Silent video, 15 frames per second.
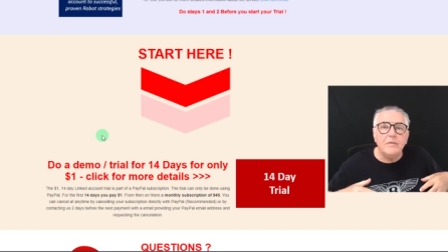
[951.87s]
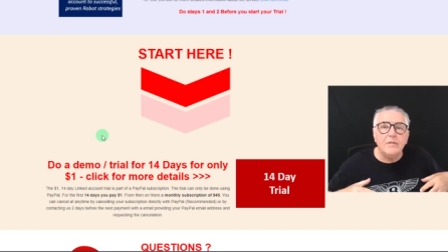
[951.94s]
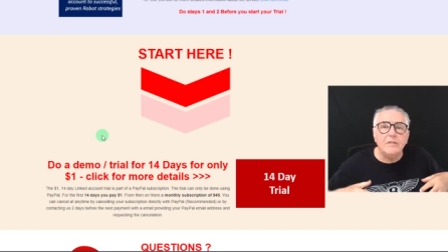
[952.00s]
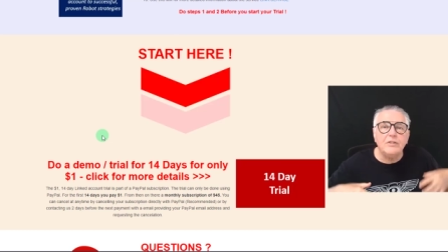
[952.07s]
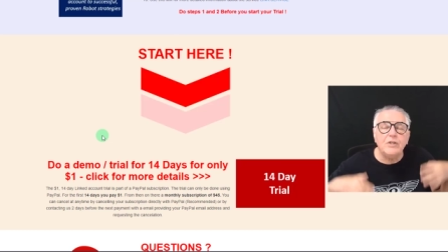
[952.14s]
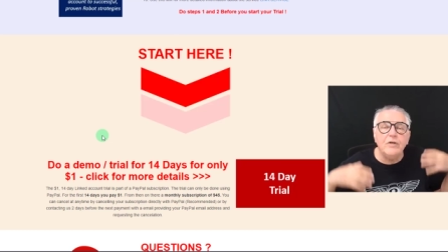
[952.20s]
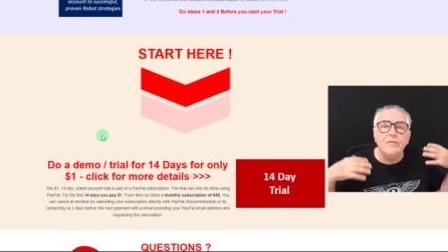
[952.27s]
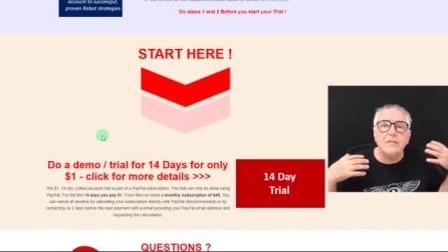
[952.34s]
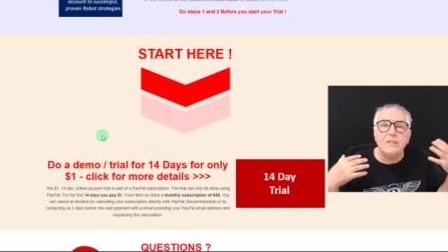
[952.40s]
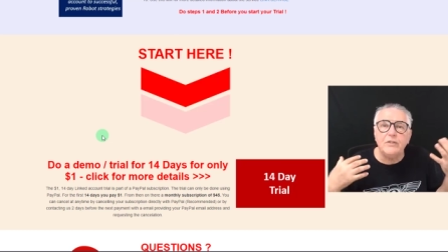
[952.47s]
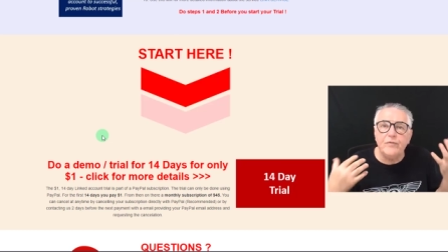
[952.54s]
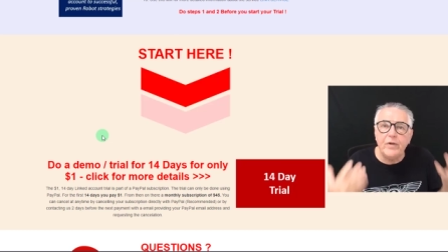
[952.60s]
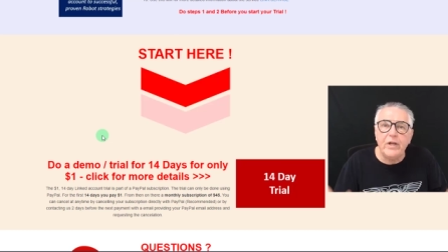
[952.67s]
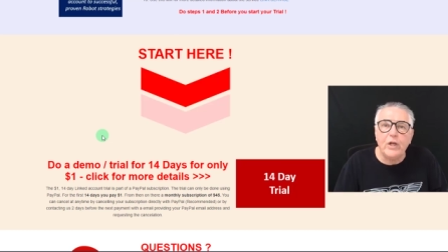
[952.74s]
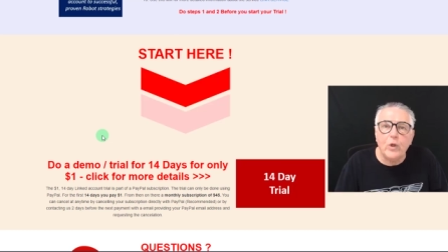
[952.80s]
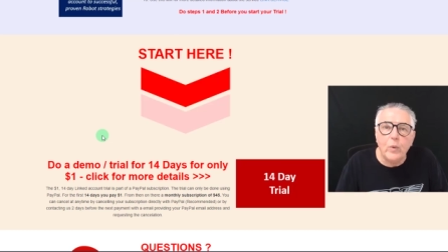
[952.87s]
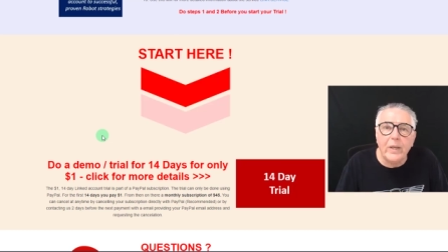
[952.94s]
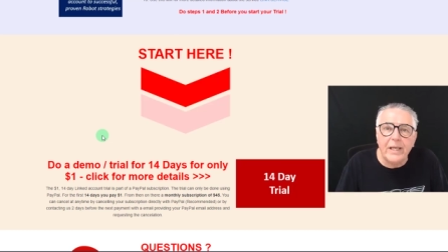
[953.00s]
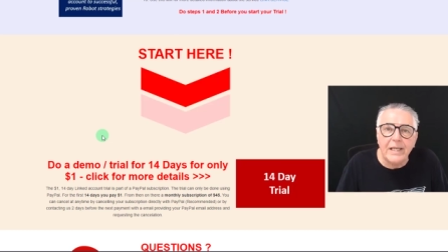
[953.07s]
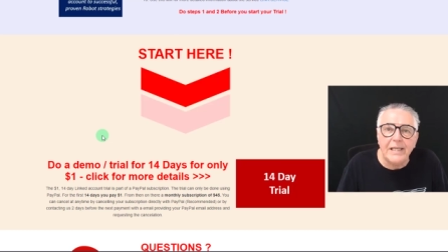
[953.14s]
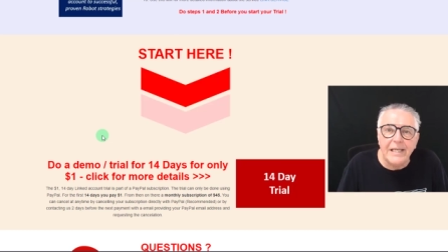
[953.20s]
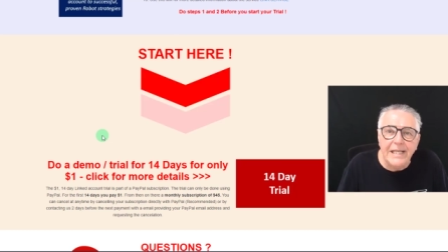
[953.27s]
The service is very
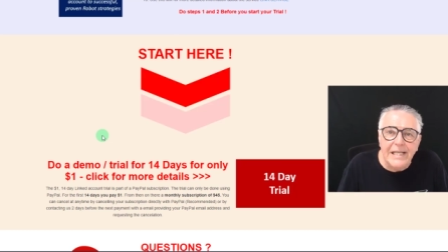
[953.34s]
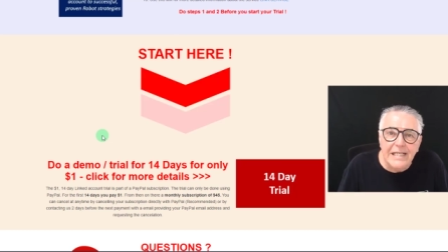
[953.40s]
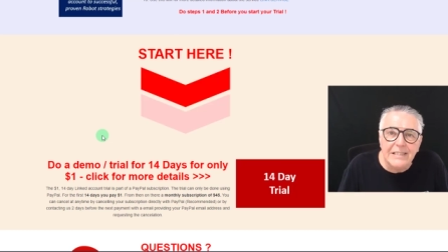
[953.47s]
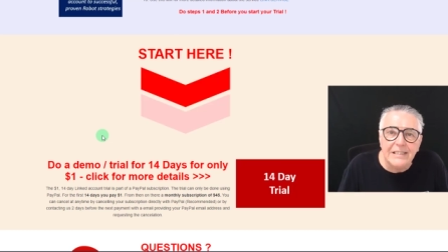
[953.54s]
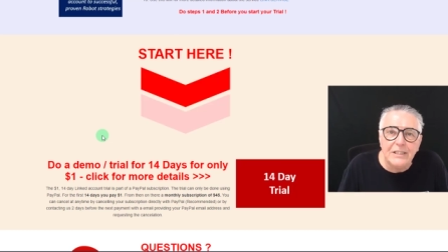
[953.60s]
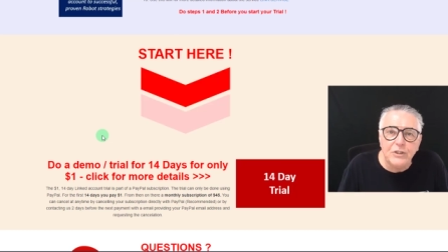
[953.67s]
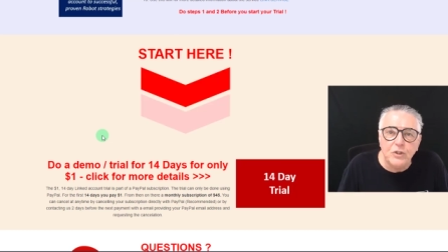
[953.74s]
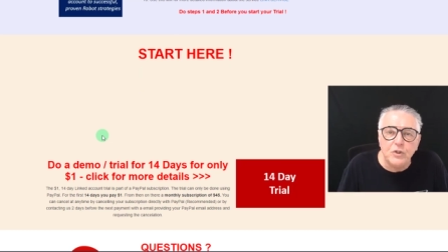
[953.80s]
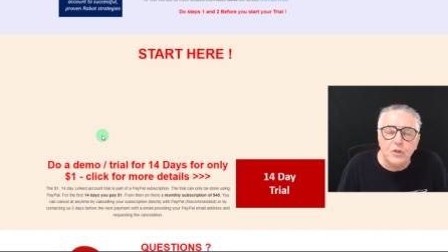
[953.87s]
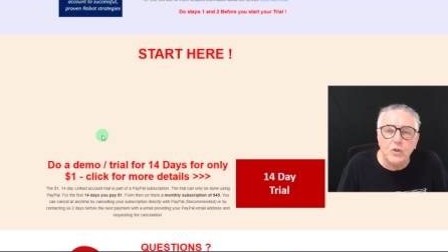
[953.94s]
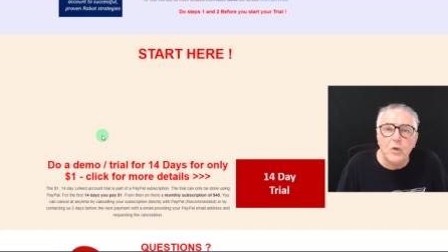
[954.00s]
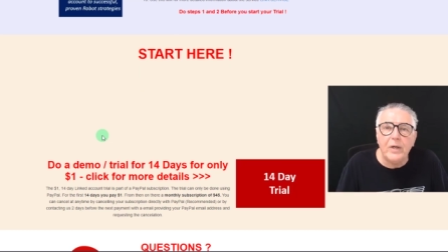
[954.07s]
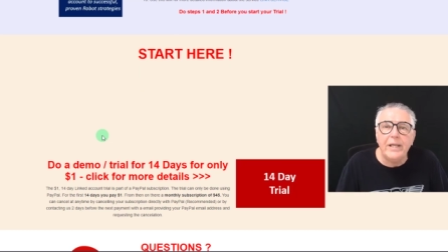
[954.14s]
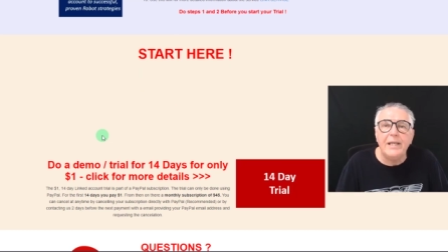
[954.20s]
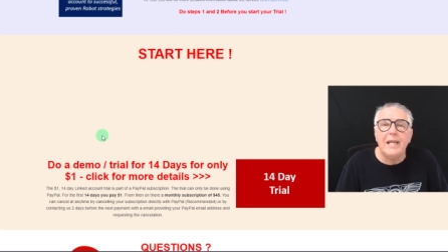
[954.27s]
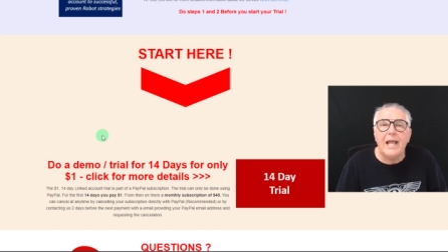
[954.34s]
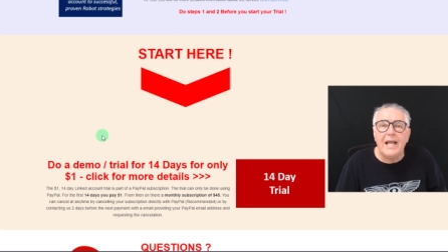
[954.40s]
quick and easy to join.